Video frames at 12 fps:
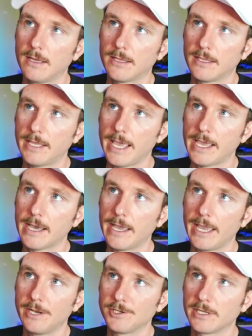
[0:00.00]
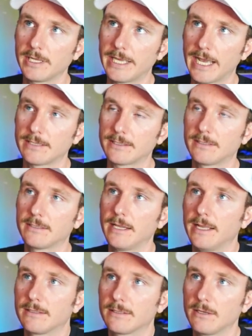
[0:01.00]
that the AI agent gets
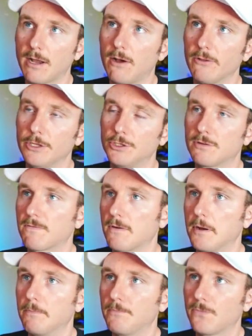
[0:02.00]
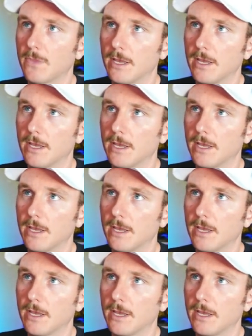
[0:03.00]
its knowledge from.